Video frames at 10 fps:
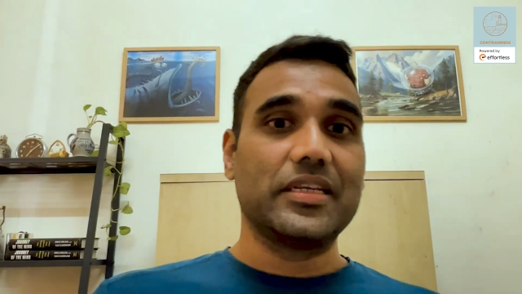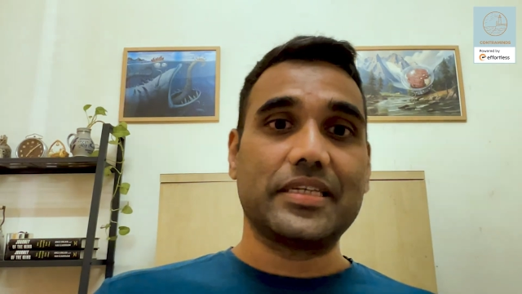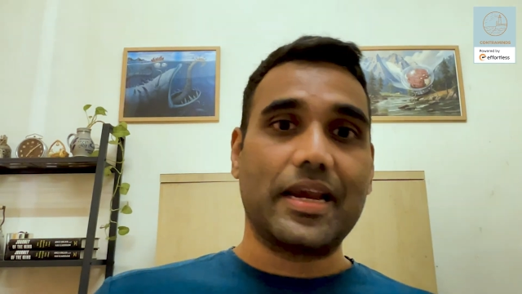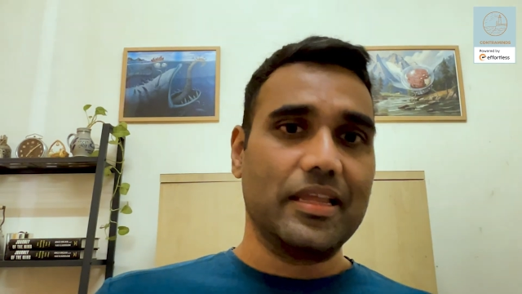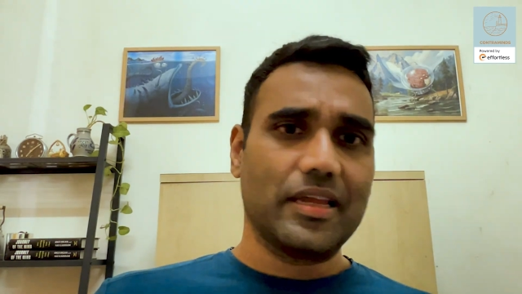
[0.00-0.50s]

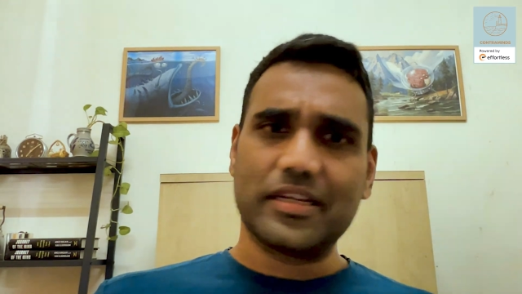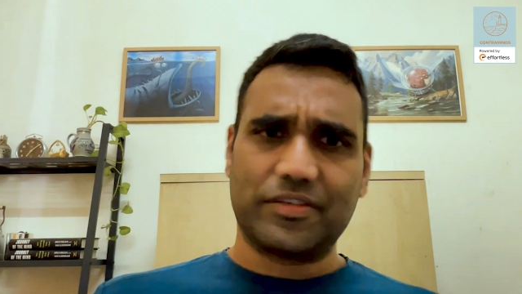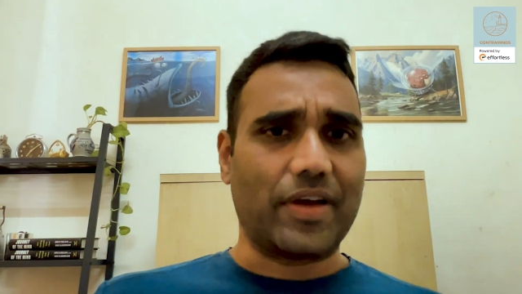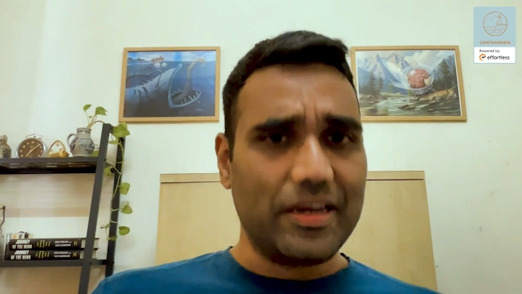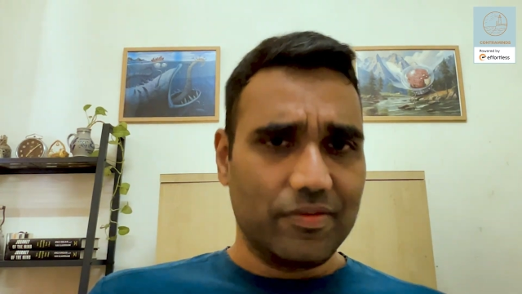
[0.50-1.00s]
understanding that
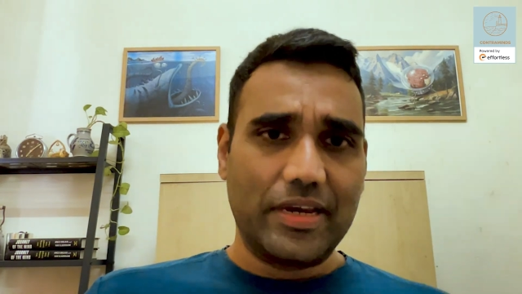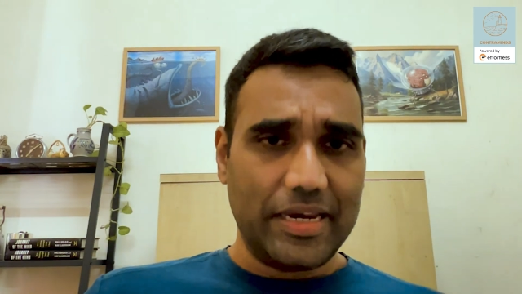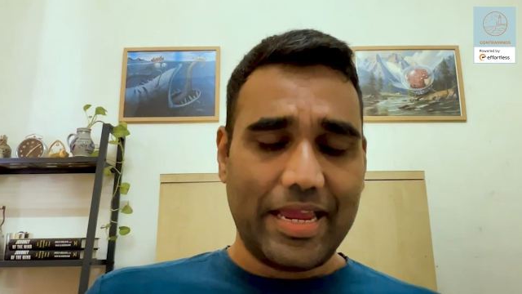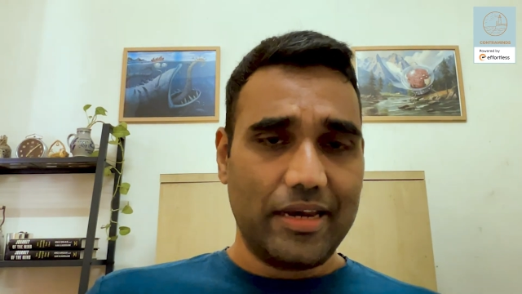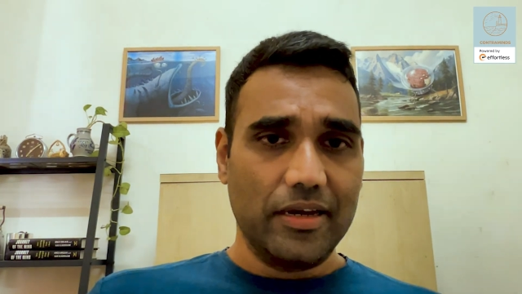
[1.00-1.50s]
it's fine if they
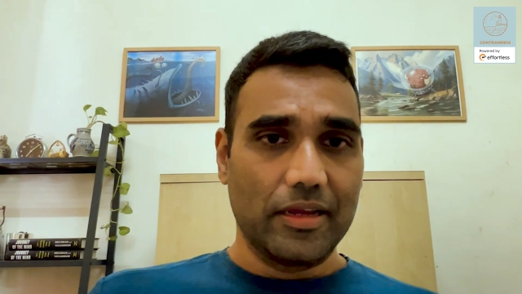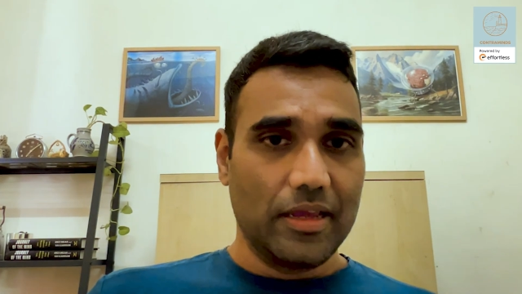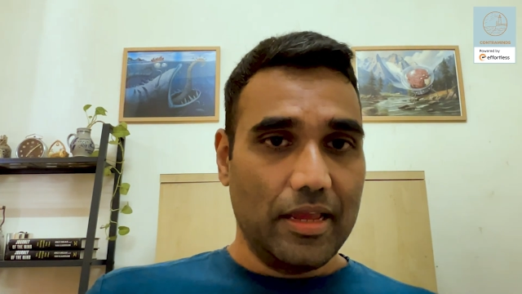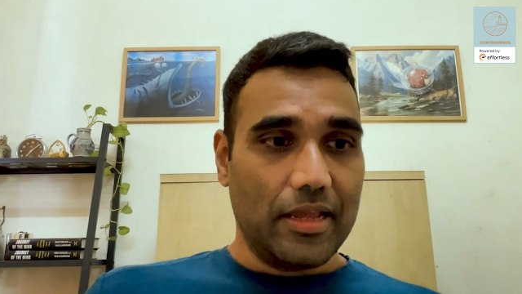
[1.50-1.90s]
didn't get it.